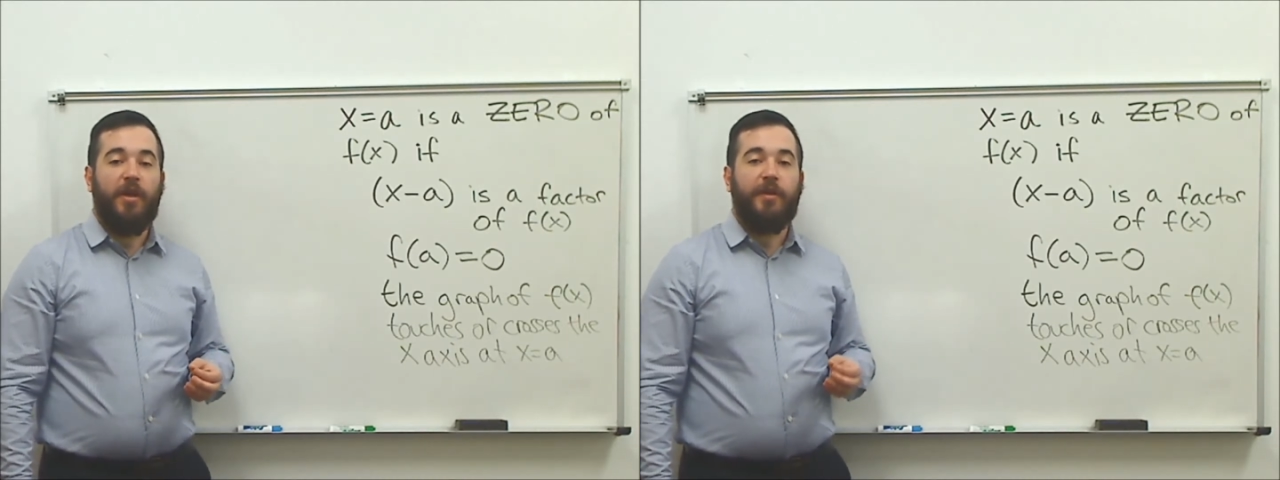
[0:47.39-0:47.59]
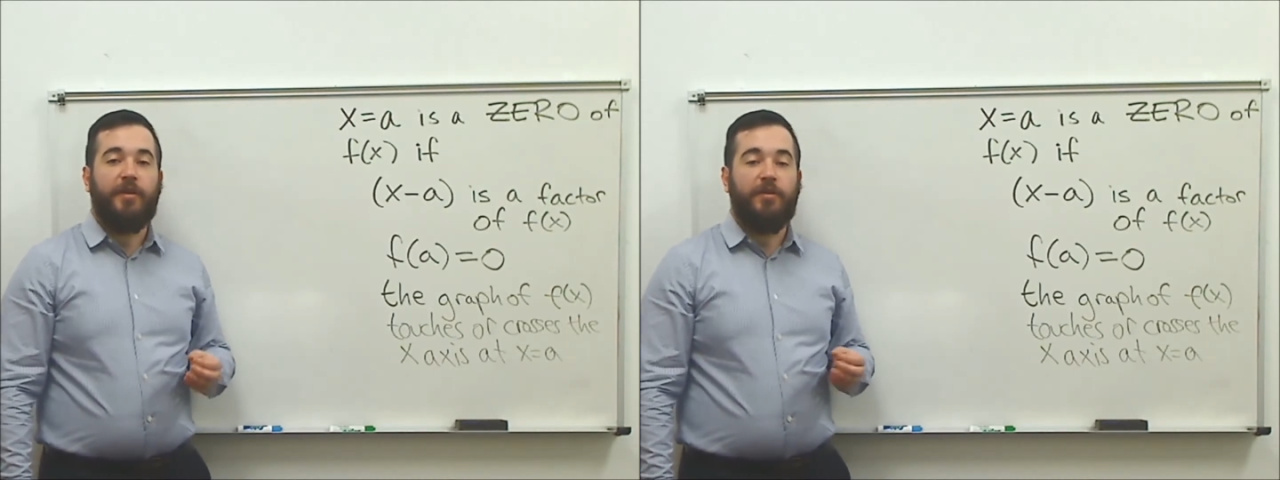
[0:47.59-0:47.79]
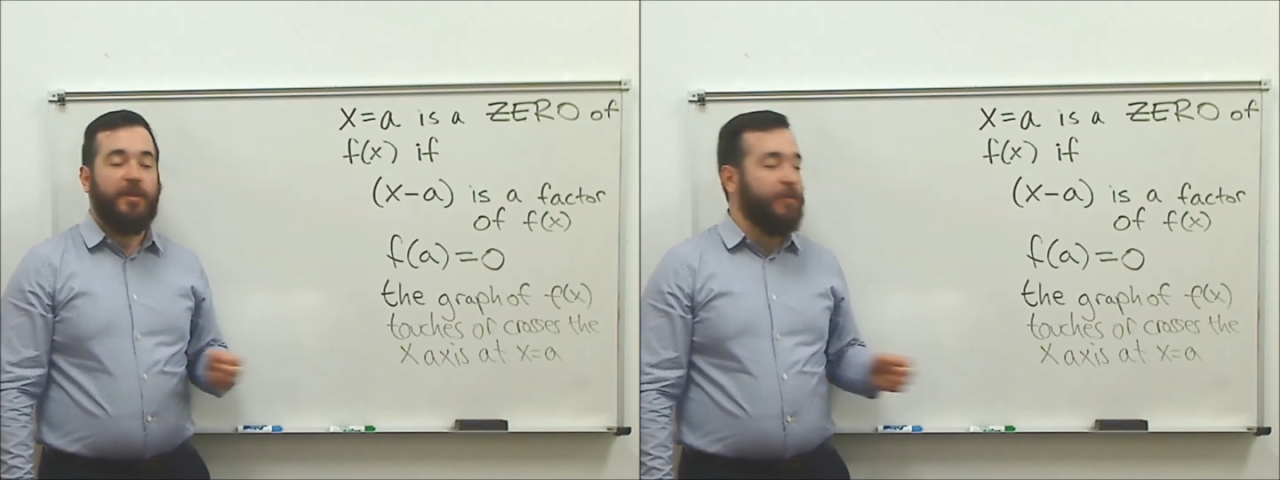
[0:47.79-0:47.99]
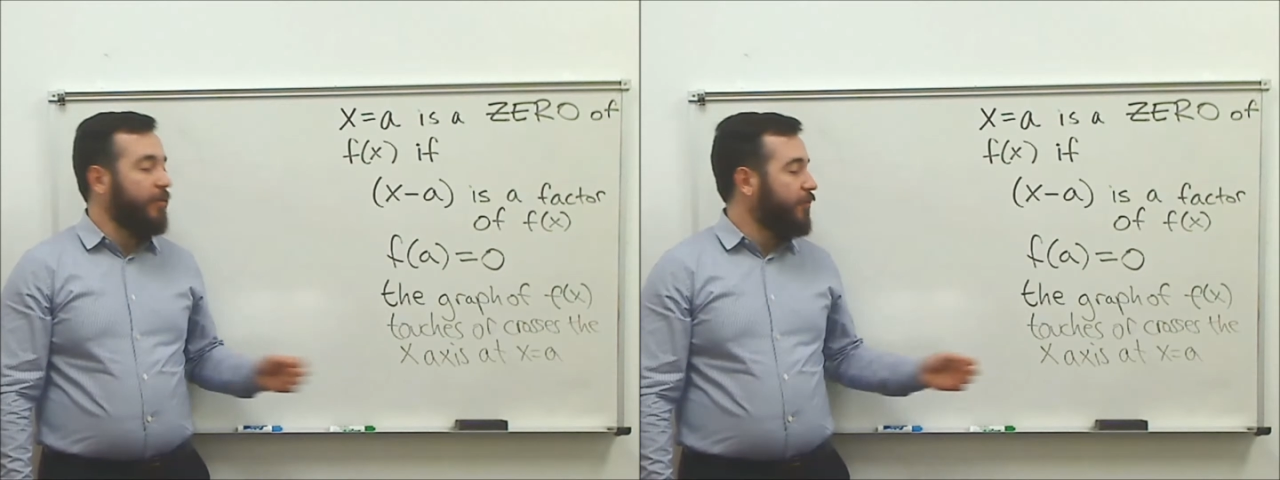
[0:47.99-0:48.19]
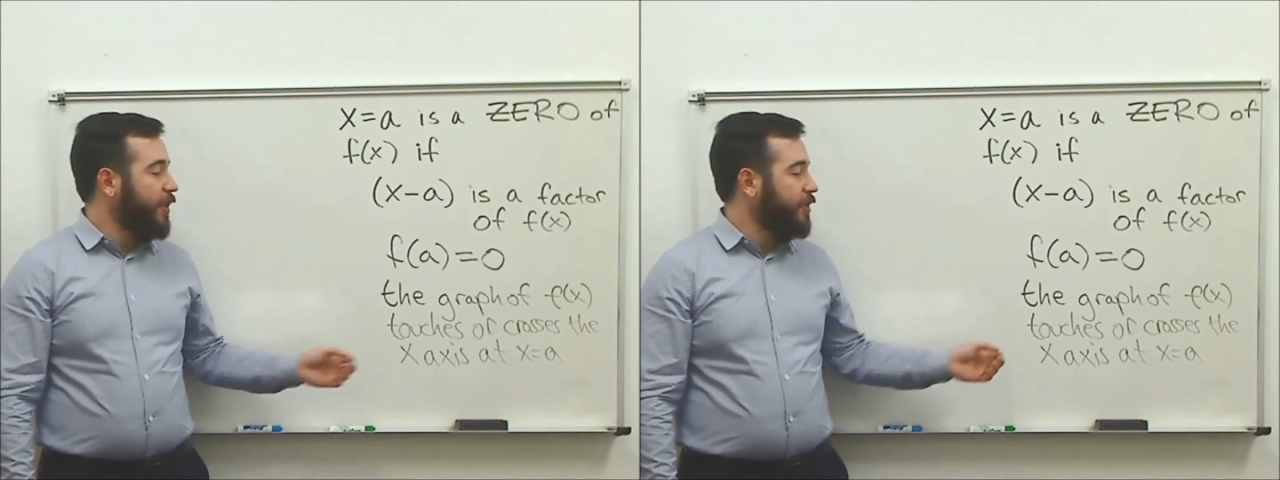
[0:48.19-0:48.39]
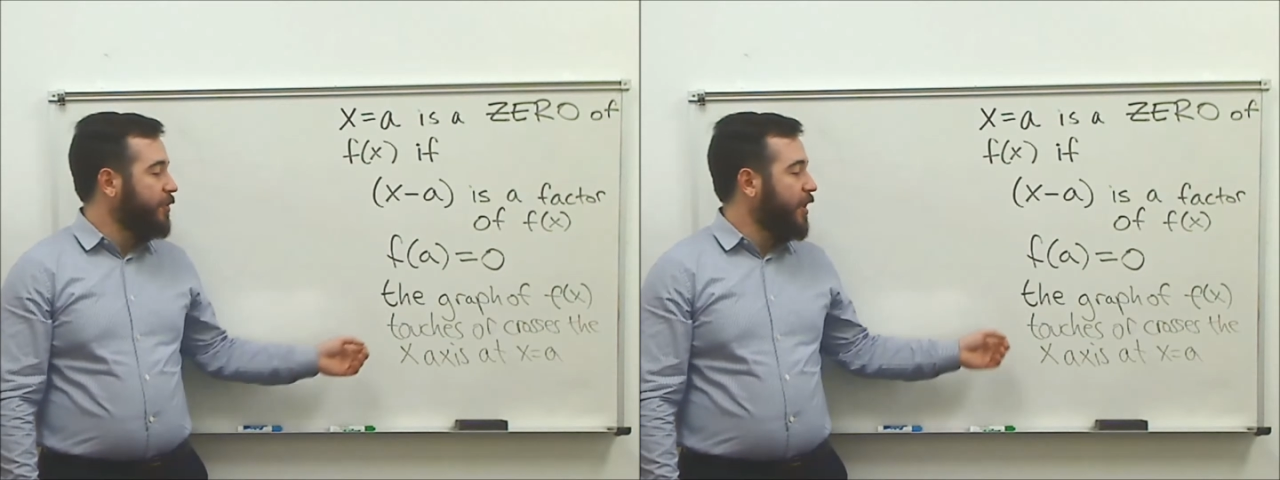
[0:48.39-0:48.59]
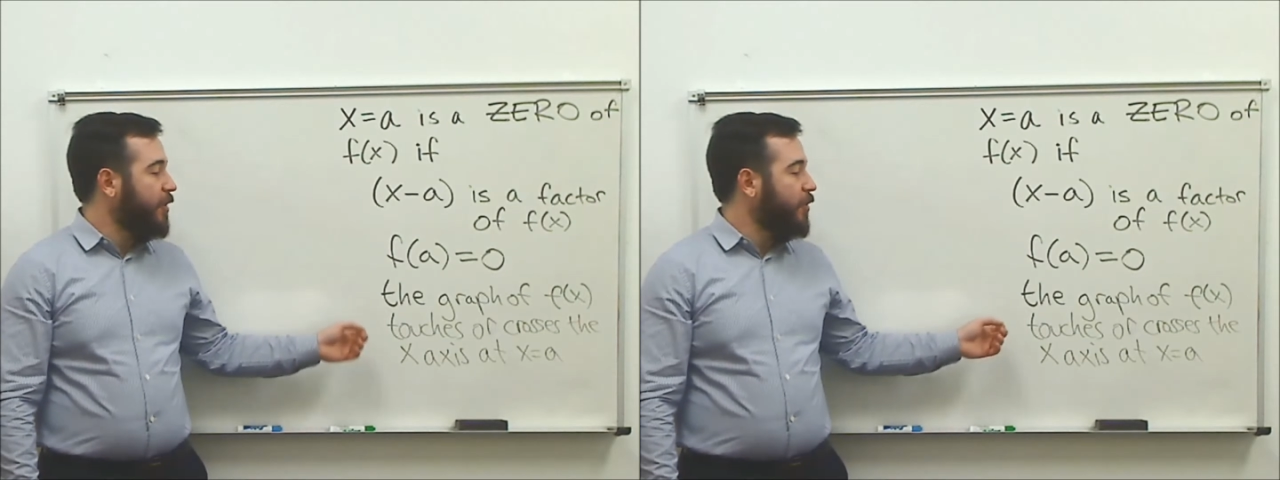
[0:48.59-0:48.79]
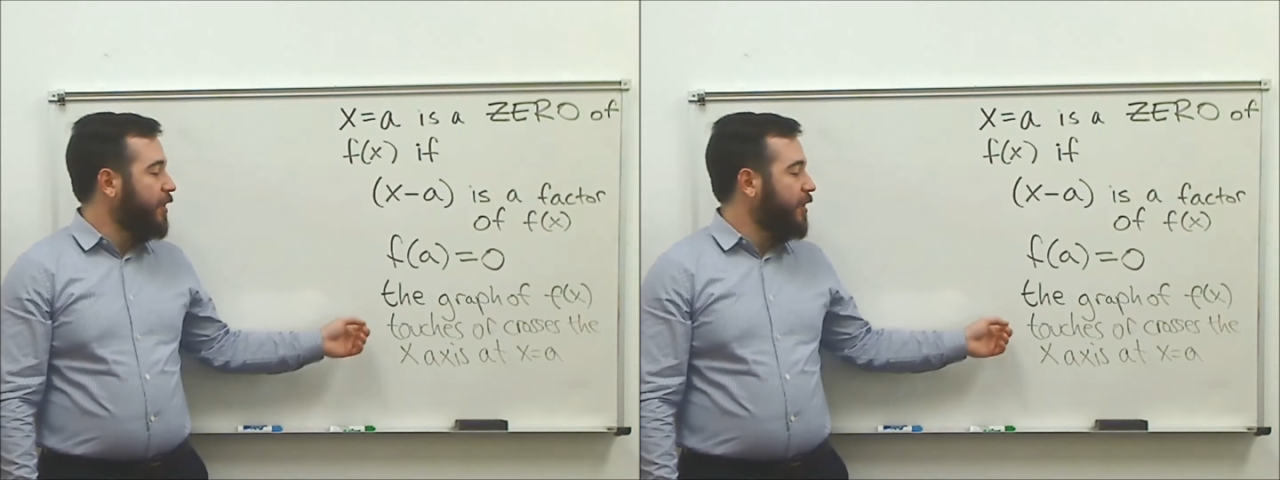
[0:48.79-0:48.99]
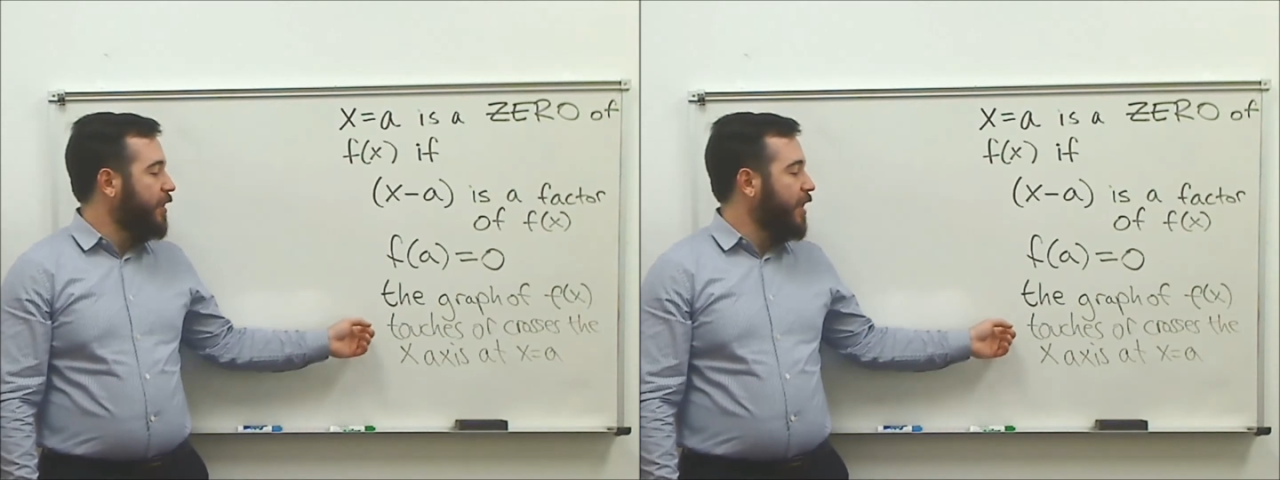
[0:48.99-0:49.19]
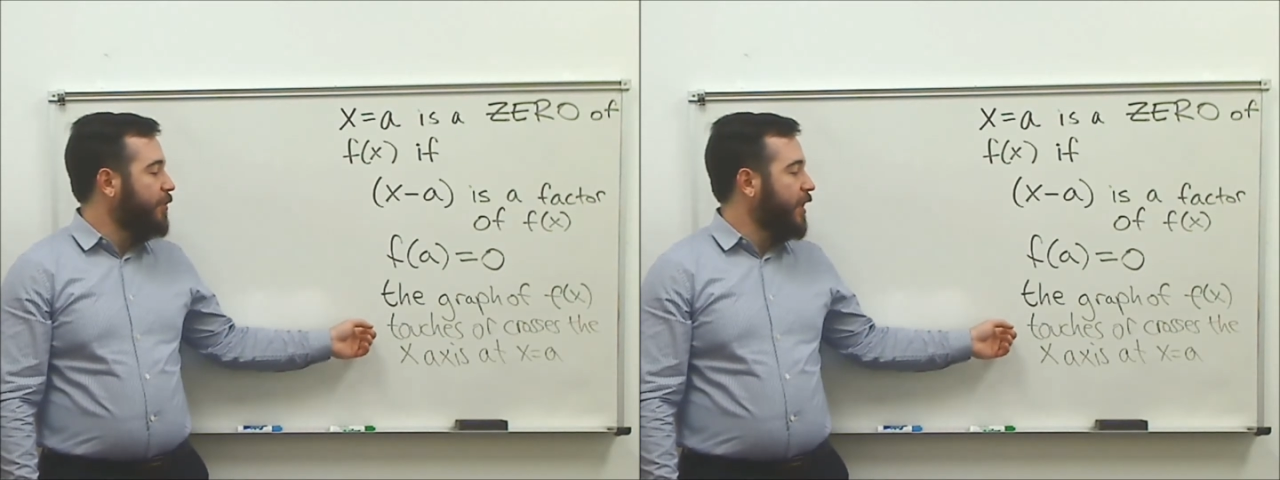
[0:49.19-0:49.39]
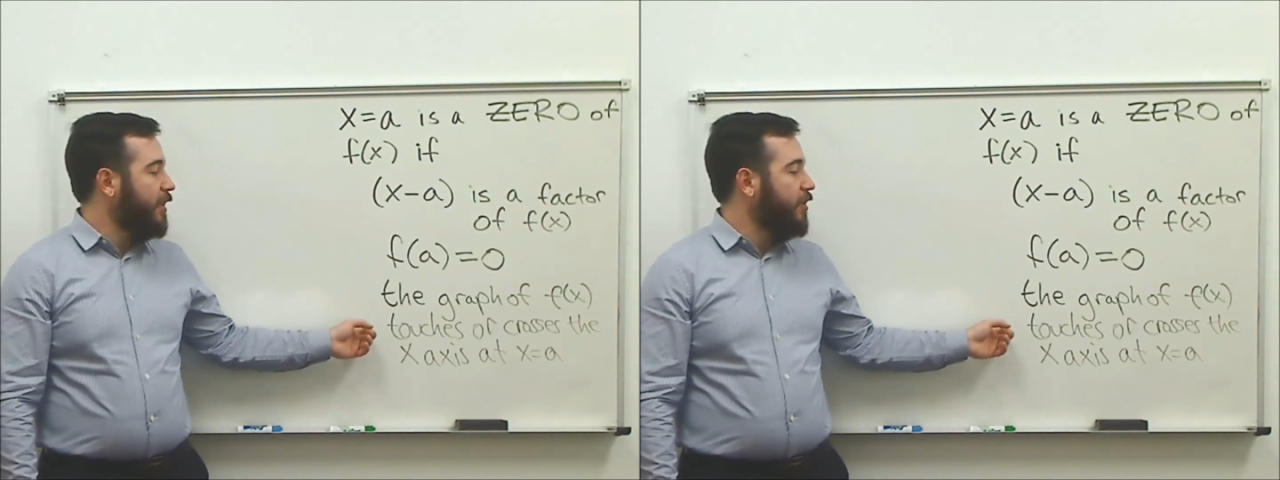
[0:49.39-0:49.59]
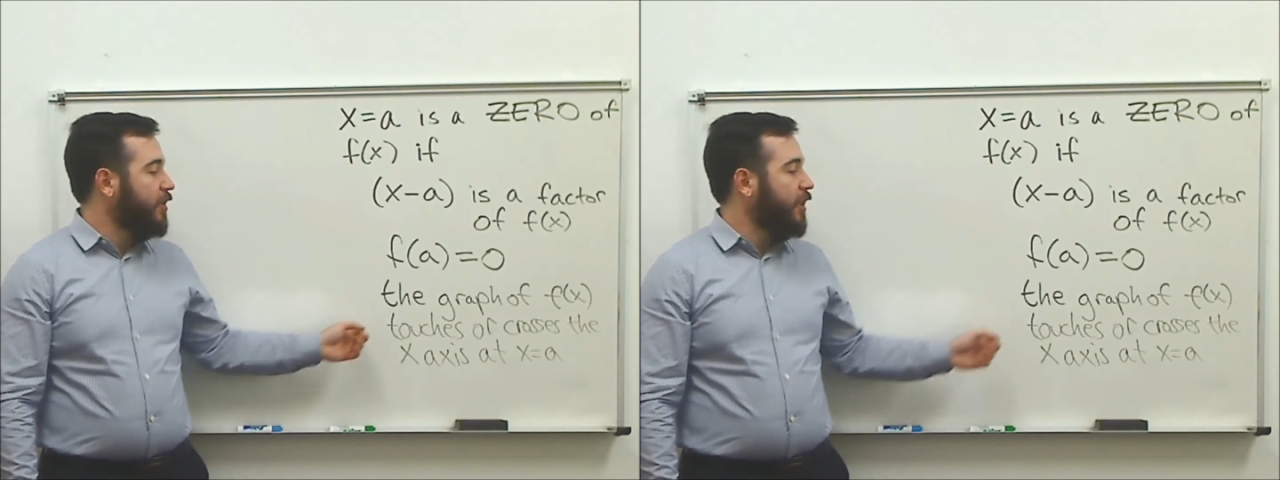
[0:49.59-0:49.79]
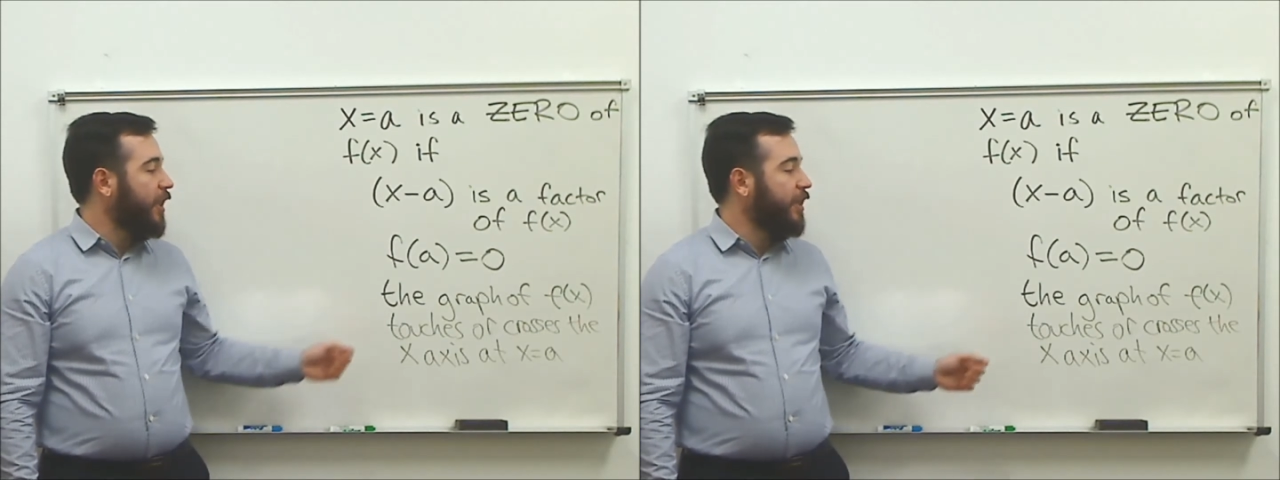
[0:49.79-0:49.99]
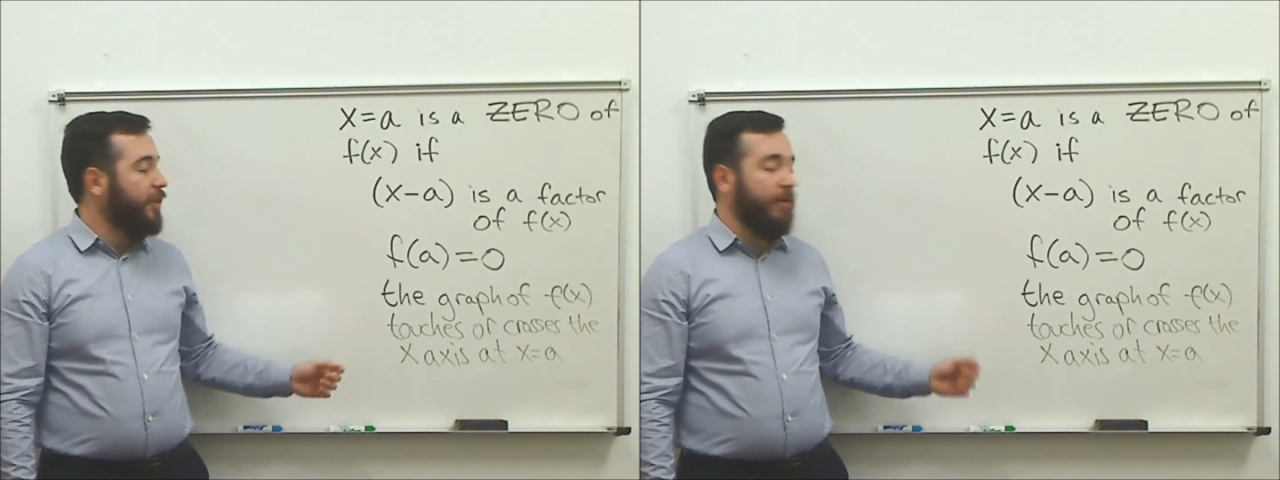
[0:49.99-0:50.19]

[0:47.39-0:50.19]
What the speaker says: So just to refresh your mind of what that might look like,